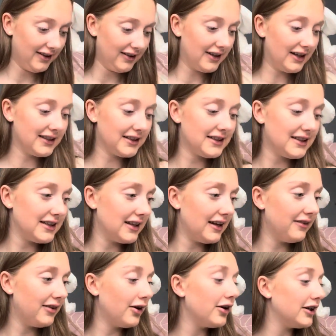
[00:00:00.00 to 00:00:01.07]
That's,
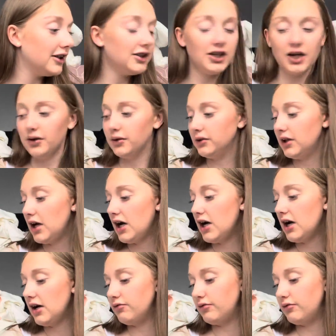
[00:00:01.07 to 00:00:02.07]
I've already shown that.